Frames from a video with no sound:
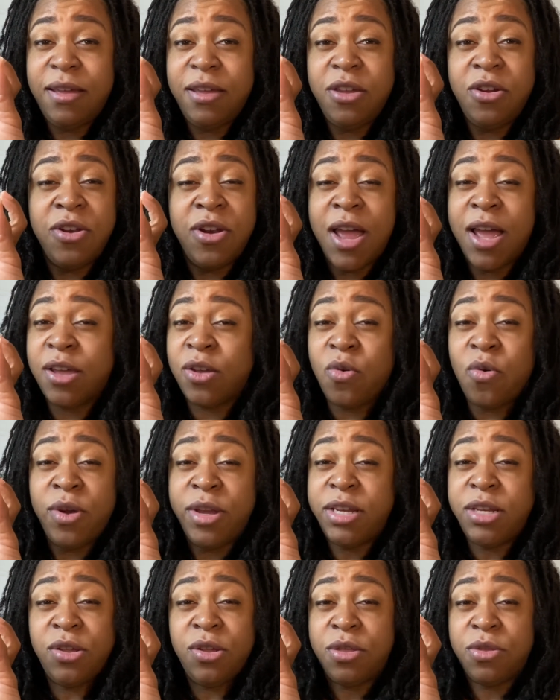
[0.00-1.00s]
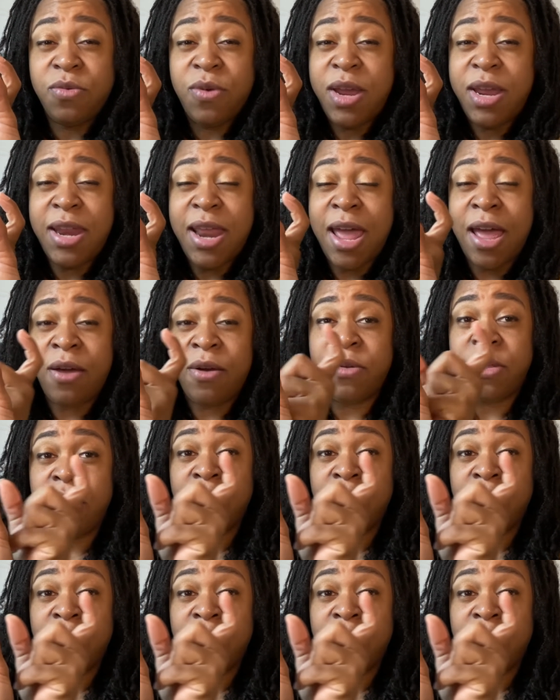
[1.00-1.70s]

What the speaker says: you're not going to 3 now, you're